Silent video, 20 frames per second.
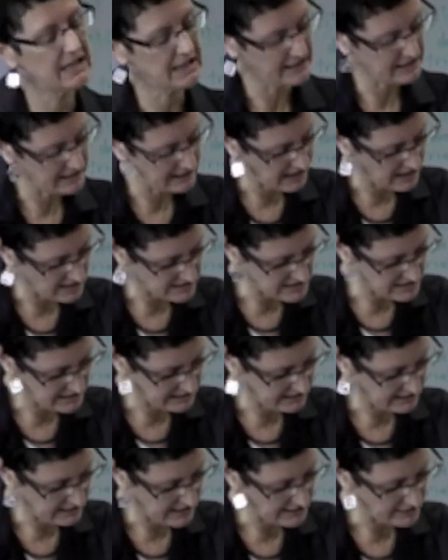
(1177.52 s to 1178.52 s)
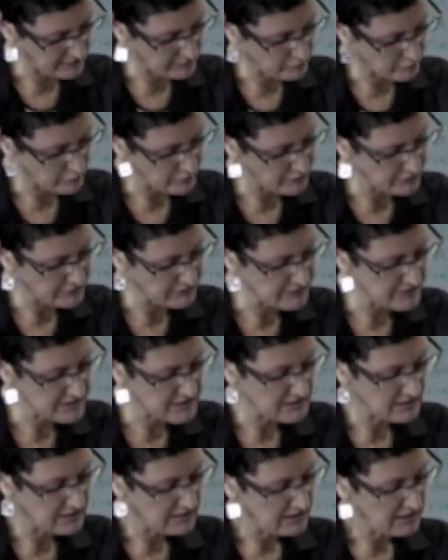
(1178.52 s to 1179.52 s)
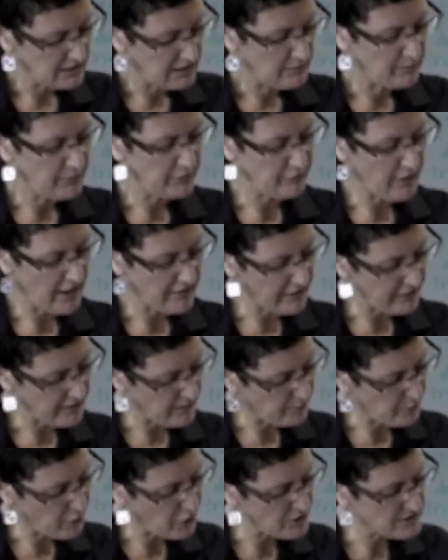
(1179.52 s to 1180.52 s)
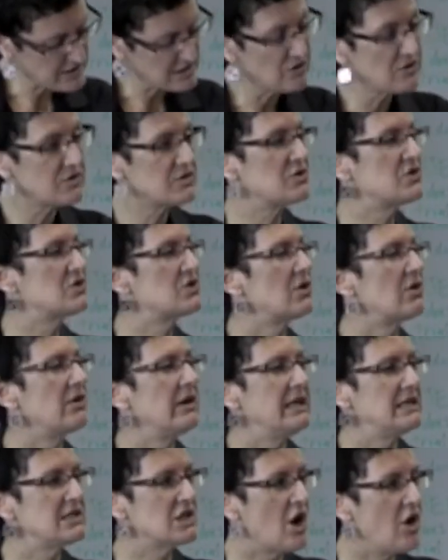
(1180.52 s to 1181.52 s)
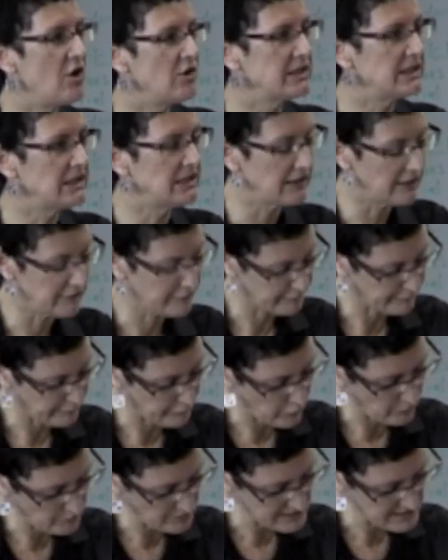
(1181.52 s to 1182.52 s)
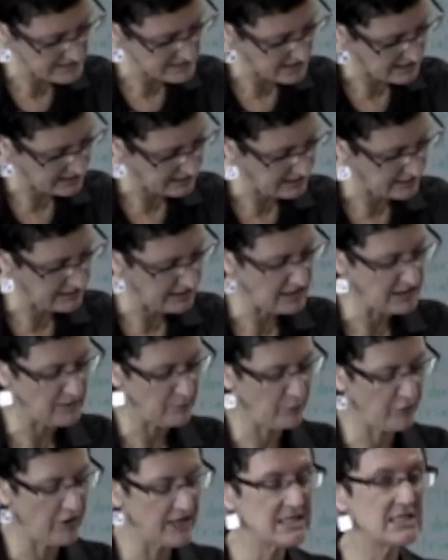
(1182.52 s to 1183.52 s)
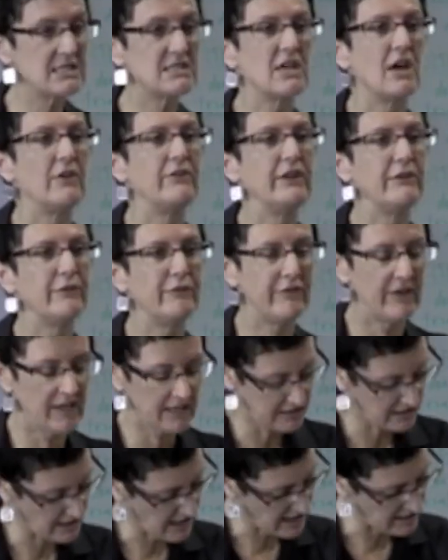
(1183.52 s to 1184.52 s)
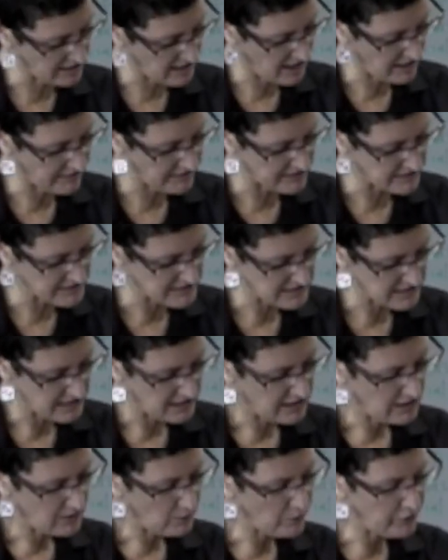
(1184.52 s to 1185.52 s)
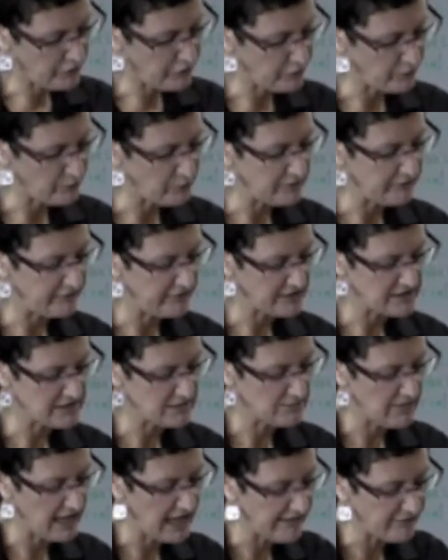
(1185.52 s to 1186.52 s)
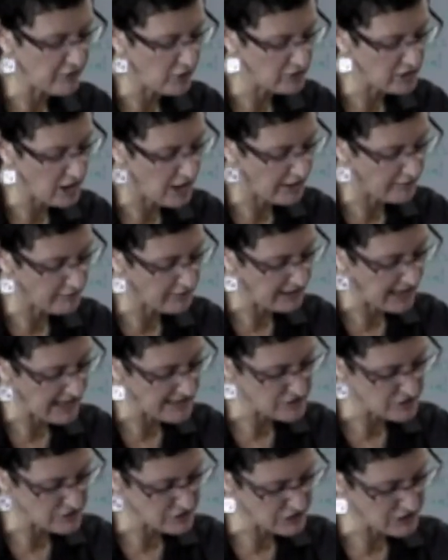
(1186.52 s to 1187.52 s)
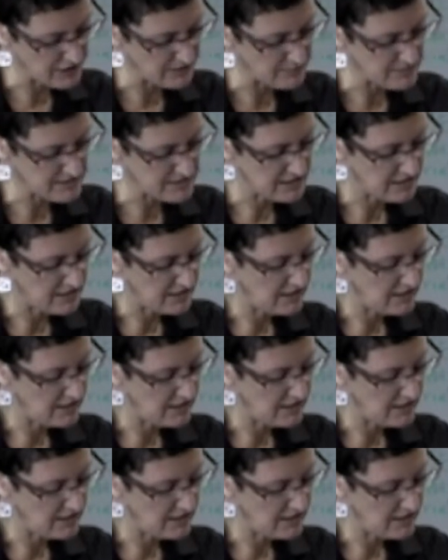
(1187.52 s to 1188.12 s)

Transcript: clearly articulated rules, but rather their personal story told in an informal setting in the presence of the offender and others with whom the victim may have ongoing relationships